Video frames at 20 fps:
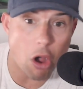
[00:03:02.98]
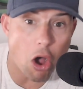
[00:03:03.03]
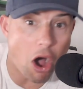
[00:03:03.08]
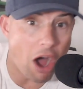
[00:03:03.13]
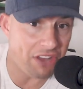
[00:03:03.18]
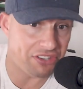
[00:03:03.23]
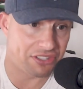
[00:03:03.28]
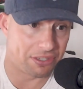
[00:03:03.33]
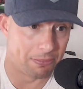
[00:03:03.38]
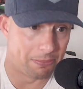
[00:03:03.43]

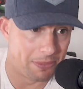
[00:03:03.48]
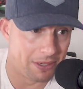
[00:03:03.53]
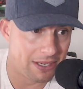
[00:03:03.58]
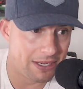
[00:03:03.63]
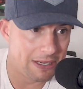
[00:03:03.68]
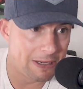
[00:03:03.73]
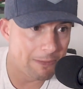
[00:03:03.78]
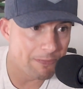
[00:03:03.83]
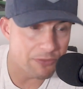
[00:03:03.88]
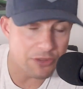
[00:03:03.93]
awesome.
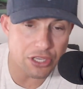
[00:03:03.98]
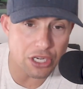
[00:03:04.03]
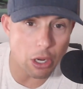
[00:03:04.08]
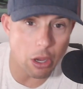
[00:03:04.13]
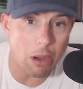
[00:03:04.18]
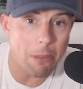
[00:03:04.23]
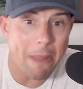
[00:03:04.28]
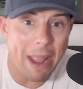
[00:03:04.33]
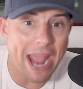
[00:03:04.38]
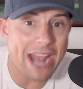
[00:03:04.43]
You
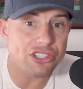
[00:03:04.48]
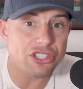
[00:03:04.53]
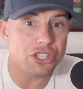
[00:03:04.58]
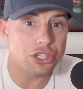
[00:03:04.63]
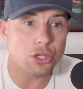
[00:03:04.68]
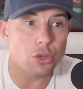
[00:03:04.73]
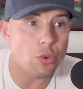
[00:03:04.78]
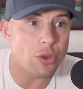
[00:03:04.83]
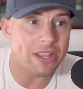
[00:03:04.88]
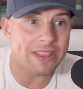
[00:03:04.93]
know,
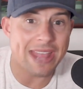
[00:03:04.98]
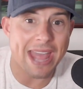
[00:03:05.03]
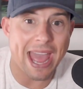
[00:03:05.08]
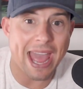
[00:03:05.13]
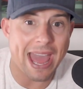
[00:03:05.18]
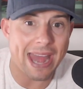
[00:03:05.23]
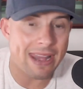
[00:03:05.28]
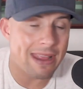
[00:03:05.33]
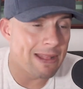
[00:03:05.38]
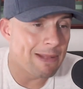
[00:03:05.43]
imagine doing
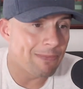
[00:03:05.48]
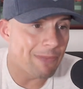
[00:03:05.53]
that